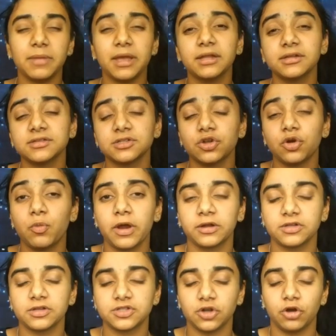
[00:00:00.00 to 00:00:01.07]
doesn't know where
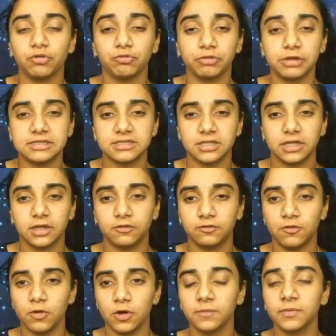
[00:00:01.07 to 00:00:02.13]
to start reasoning
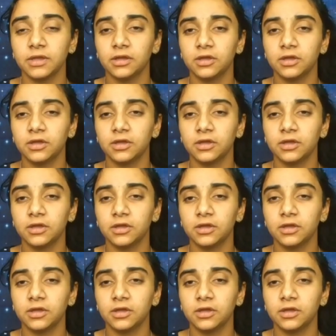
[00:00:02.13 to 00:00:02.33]
for.